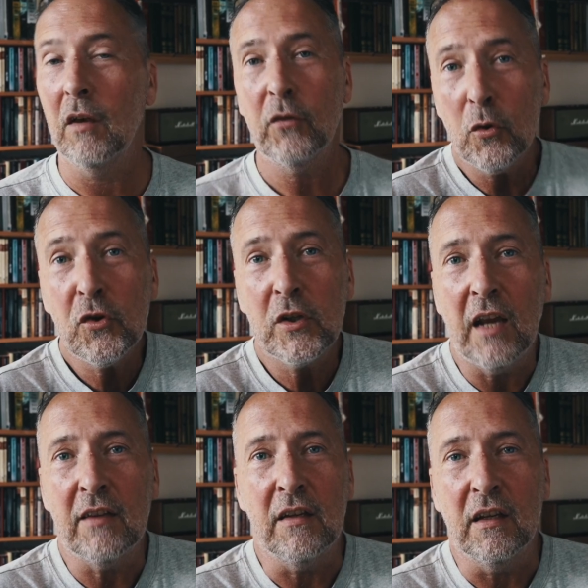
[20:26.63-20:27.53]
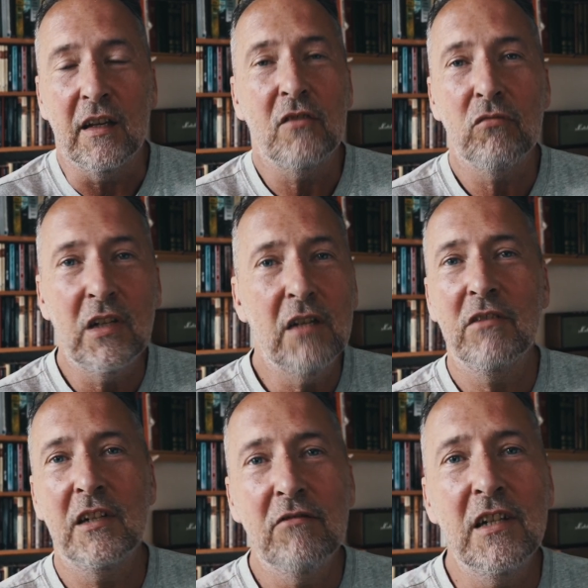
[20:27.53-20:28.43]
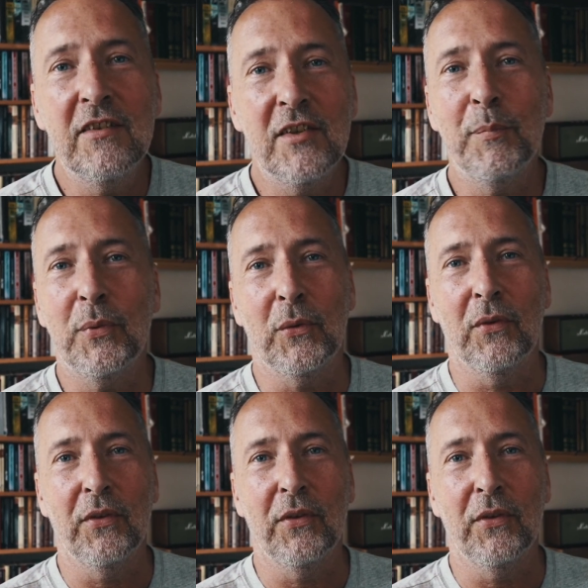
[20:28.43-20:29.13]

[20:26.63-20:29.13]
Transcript: Of course you get it. It's really, really, really simple.